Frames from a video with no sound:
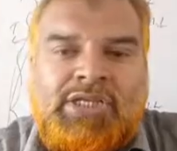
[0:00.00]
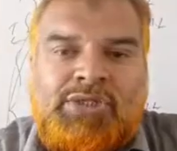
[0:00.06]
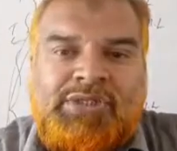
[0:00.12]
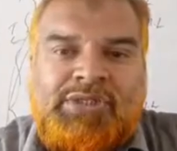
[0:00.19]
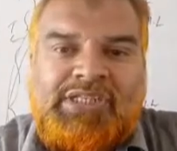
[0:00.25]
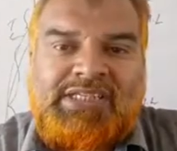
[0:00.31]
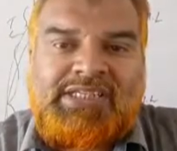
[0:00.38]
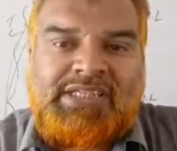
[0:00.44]

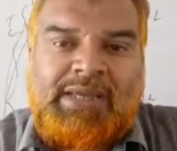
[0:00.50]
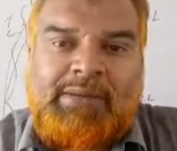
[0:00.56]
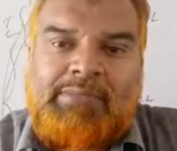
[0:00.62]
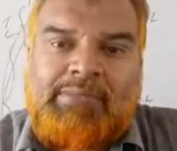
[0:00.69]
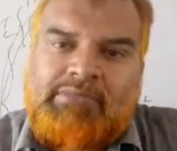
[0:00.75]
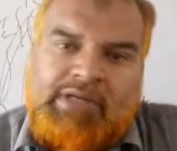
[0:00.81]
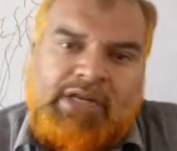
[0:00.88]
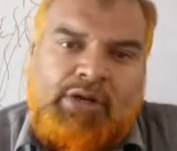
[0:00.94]
So this is
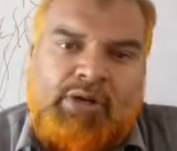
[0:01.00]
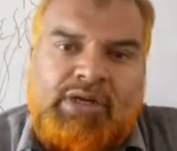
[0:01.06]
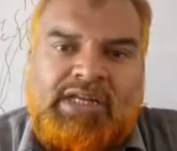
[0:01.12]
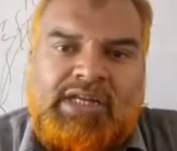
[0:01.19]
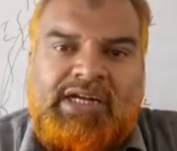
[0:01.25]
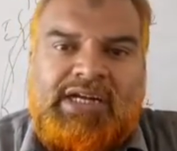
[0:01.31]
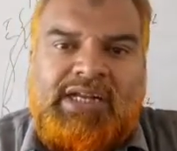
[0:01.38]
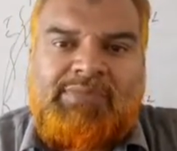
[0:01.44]
a yellow
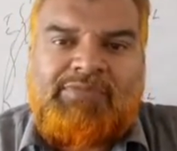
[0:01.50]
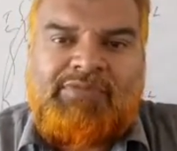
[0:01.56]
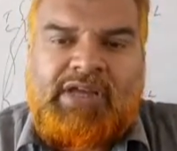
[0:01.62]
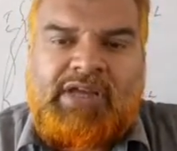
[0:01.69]
colored lymph,